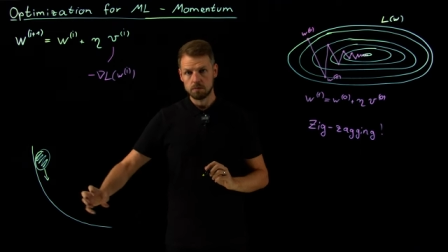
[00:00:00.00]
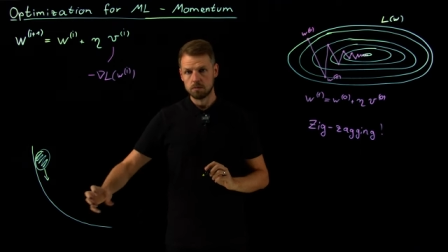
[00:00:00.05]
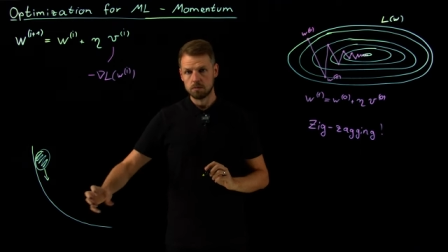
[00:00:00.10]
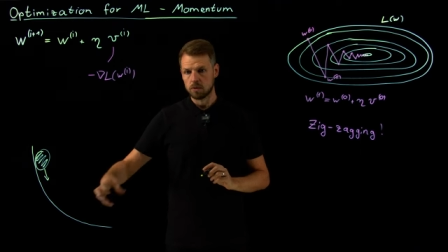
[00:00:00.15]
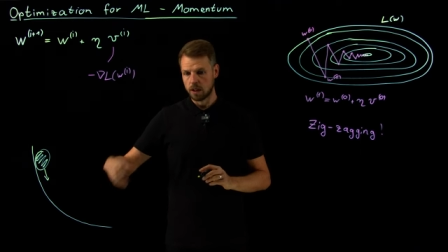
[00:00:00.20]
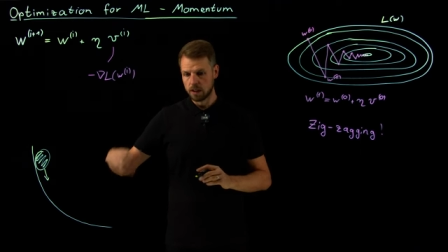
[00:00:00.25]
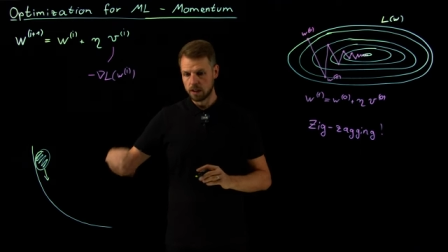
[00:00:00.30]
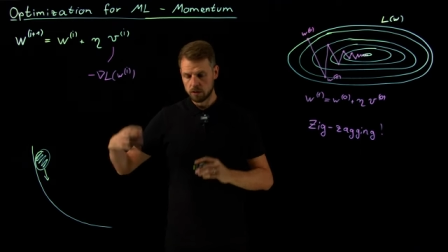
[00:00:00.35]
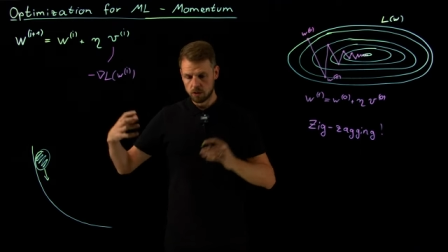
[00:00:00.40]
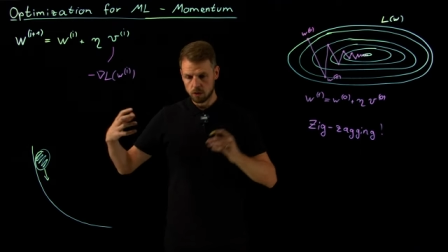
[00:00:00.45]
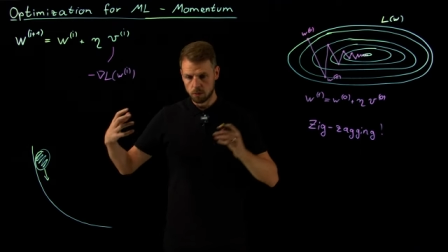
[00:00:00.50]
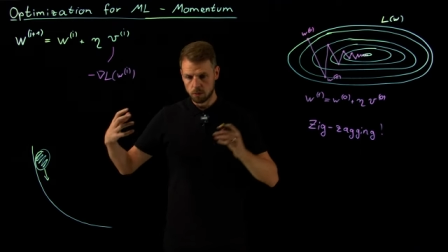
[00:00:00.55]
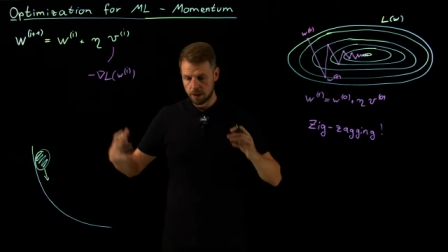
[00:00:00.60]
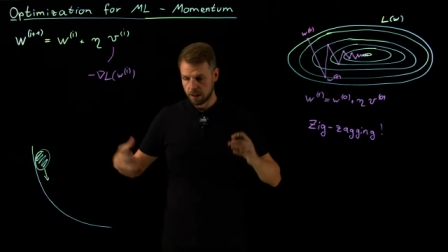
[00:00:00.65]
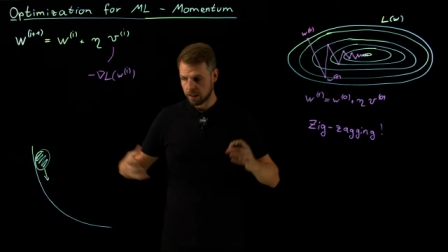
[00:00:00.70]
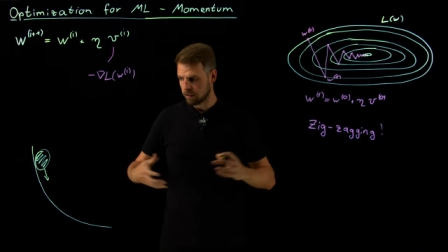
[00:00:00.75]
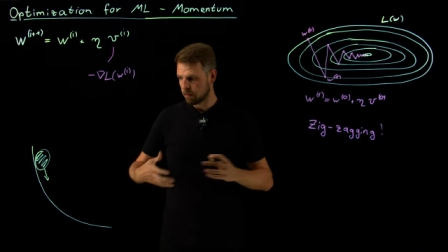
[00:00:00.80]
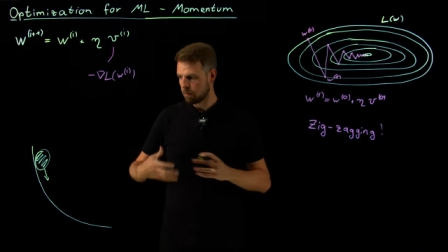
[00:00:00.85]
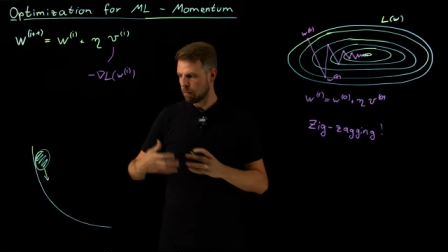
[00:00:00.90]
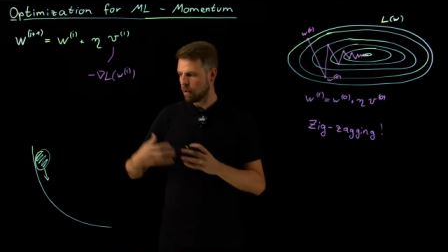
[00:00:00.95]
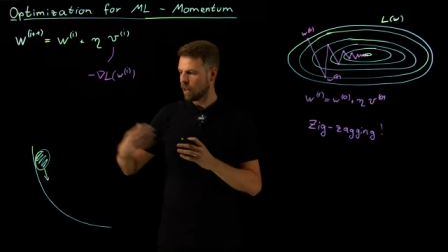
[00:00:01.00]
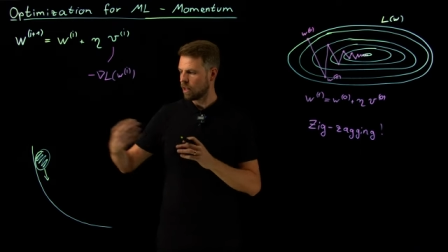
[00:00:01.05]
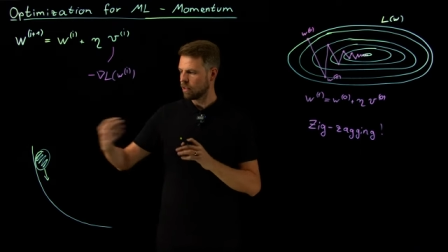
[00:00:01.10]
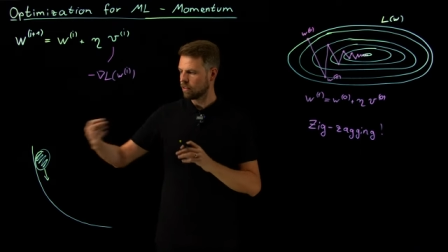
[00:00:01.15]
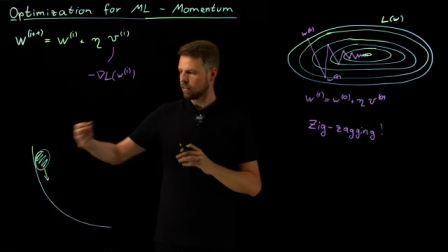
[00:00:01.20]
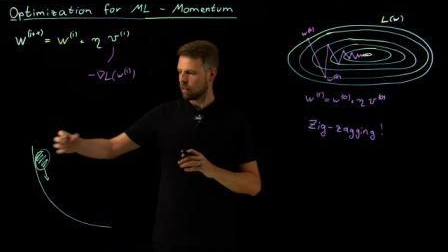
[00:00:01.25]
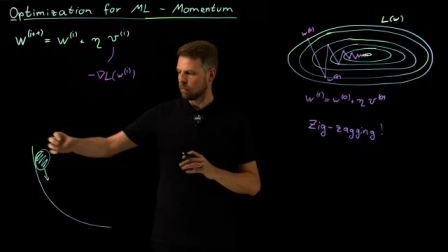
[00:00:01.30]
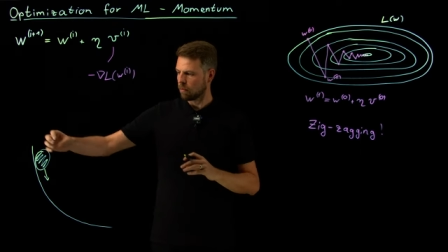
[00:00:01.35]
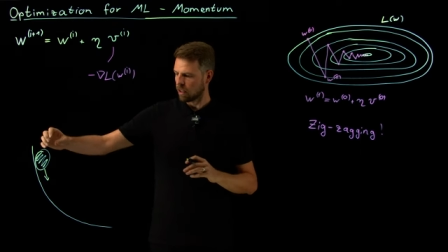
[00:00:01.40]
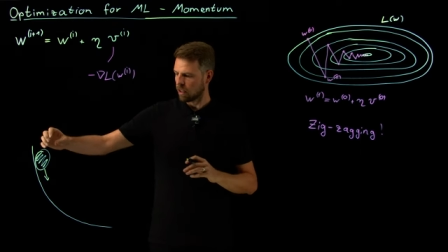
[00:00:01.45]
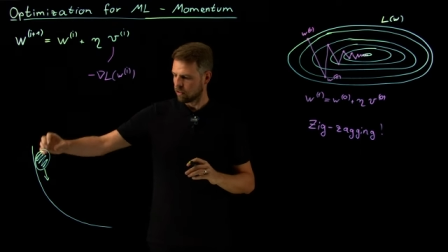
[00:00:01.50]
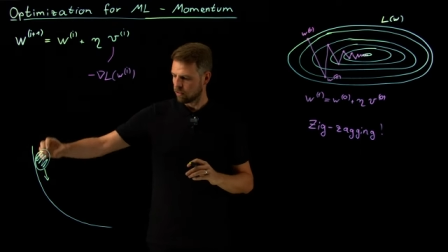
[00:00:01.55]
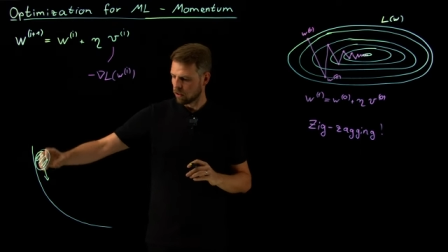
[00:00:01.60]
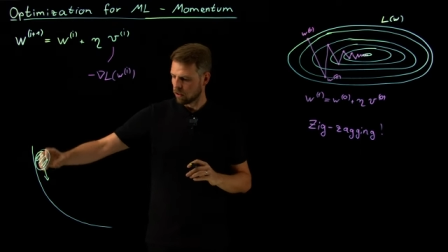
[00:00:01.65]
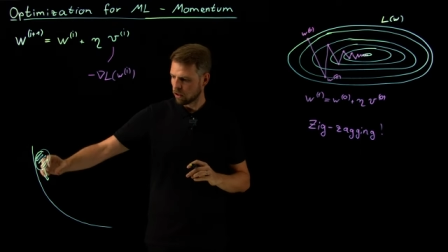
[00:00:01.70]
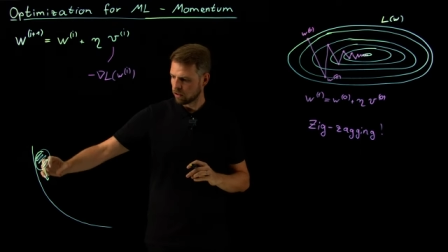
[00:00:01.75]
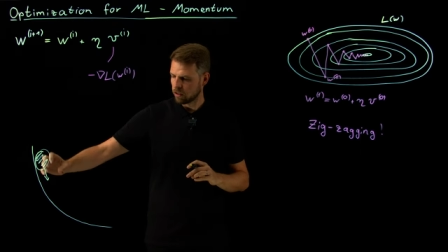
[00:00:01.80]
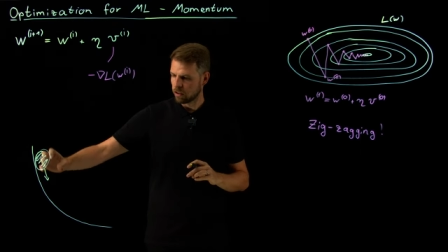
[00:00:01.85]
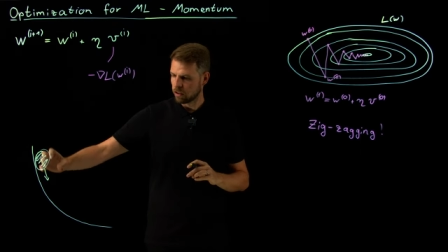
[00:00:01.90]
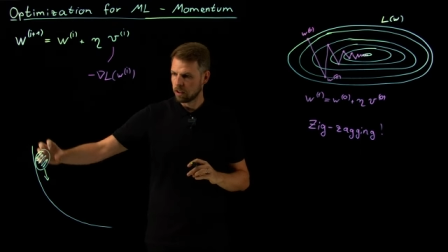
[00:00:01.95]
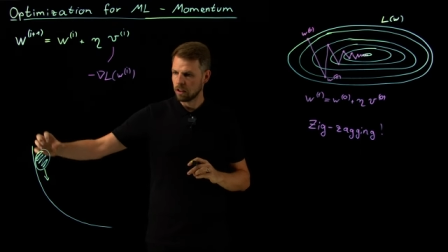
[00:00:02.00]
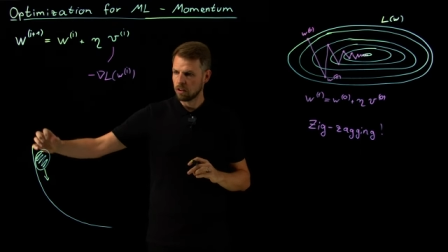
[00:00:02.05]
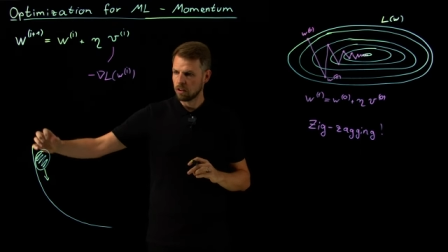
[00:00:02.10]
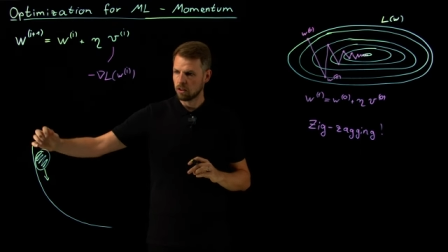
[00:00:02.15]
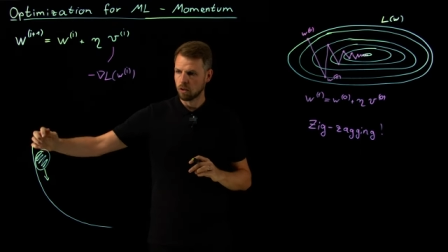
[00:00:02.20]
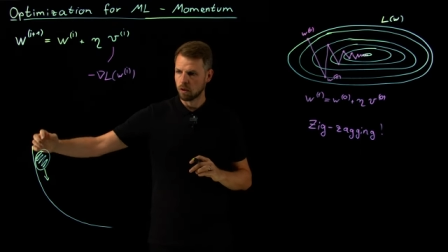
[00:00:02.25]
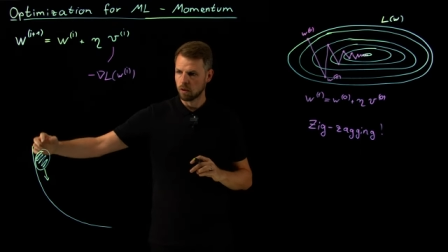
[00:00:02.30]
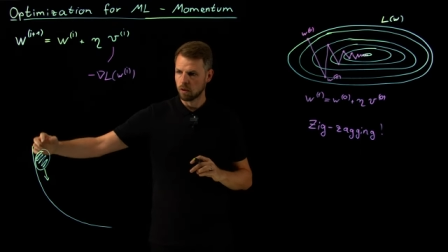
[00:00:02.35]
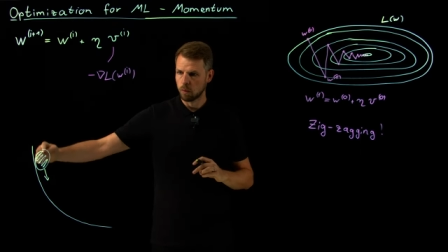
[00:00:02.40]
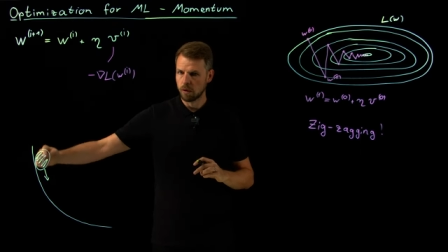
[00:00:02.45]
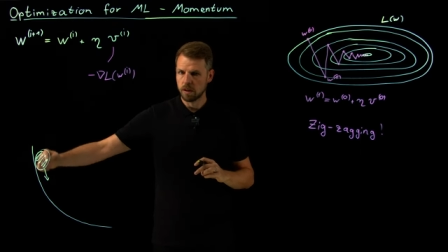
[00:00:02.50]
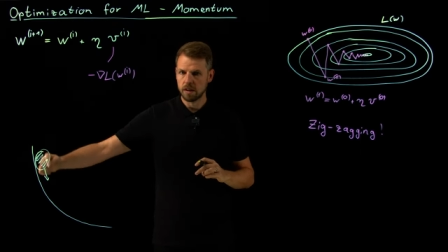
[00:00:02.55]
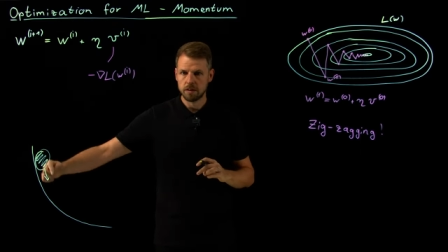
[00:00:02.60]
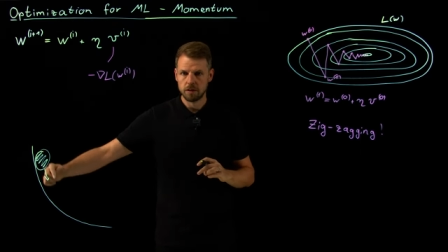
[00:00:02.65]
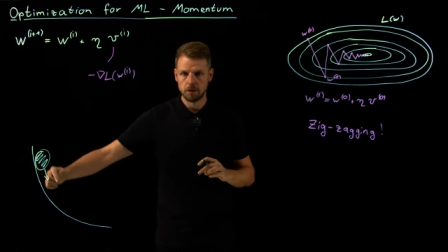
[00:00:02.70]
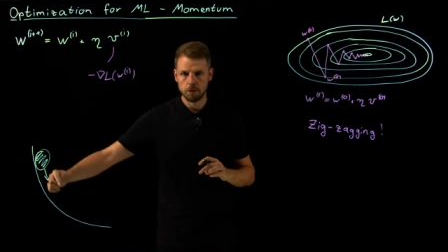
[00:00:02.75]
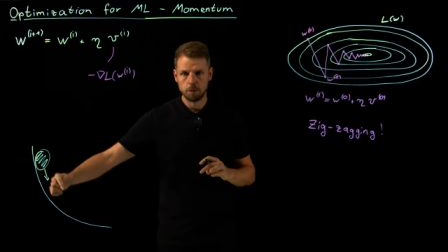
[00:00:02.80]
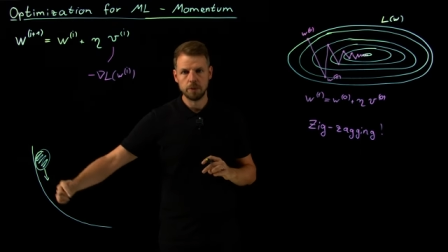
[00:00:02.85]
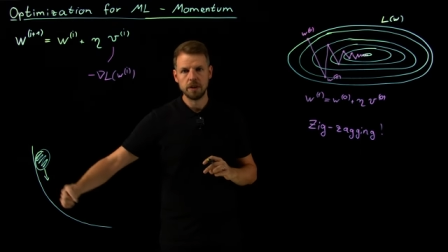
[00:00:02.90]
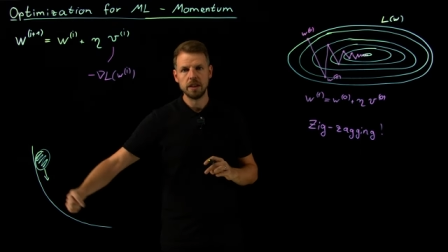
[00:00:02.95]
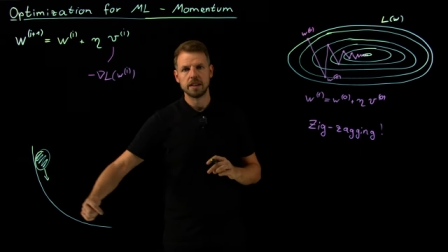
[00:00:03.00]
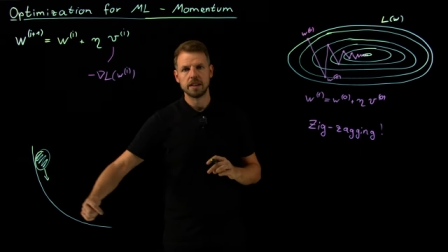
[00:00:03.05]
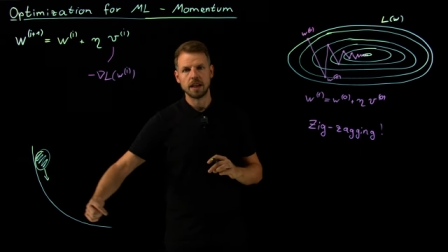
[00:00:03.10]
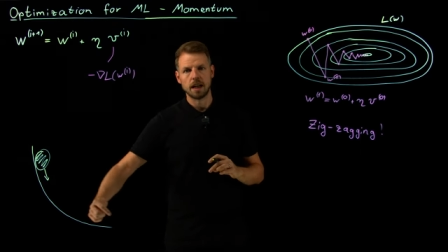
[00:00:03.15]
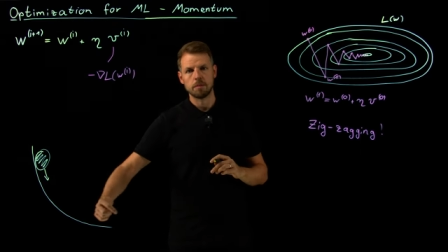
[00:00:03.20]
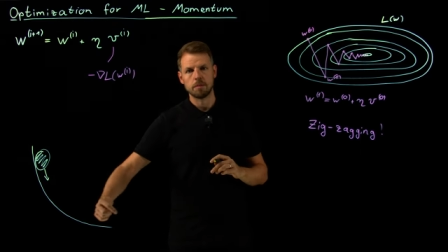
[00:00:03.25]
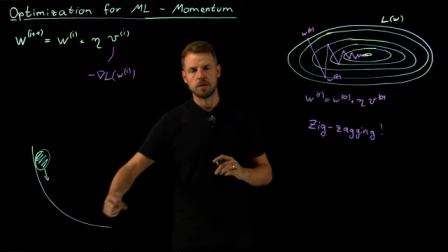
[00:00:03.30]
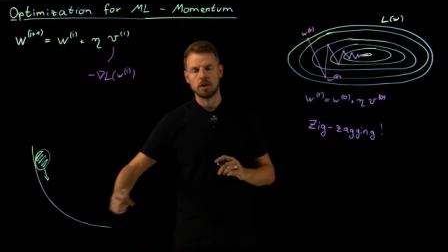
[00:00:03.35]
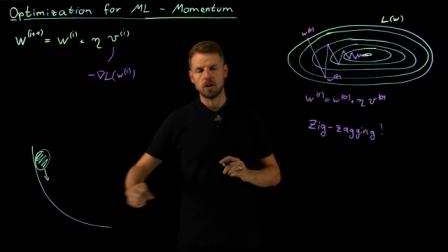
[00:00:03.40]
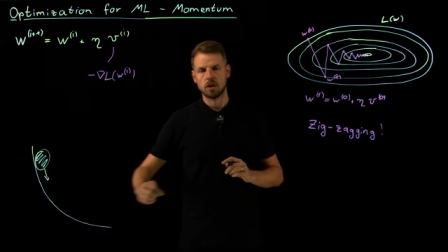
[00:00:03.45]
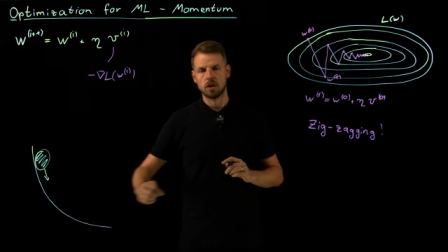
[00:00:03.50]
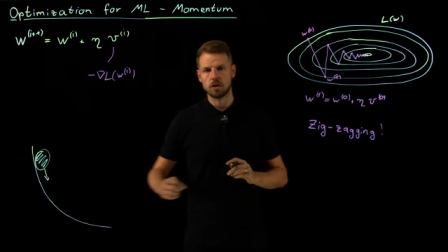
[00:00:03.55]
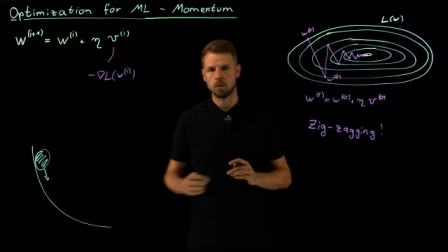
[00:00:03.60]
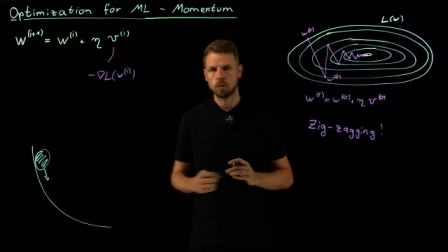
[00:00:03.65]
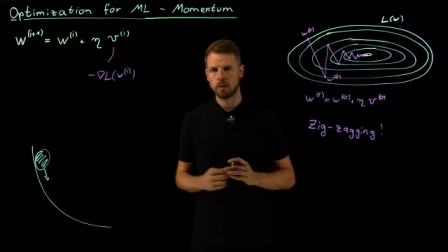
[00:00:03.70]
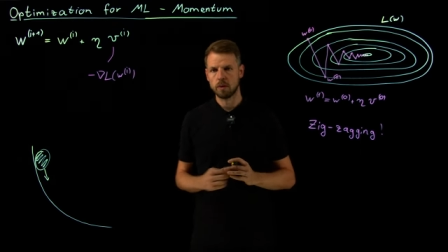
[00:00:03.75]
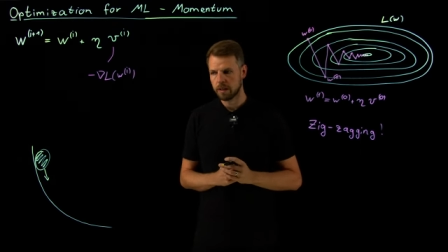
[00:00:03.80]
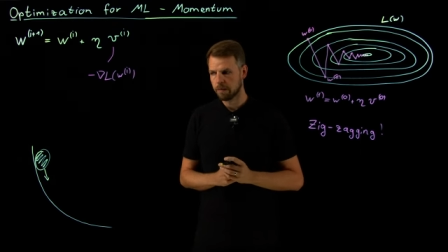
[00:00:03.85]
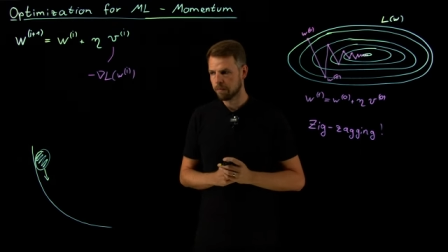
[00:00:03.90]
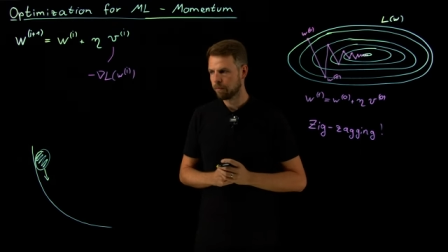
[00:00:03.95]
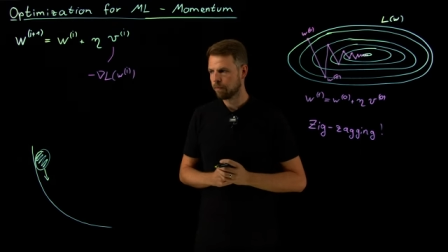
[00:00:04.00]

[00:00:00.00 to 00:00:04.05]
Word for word: right? So by its mass and by its velocity, so it will speed up along the way.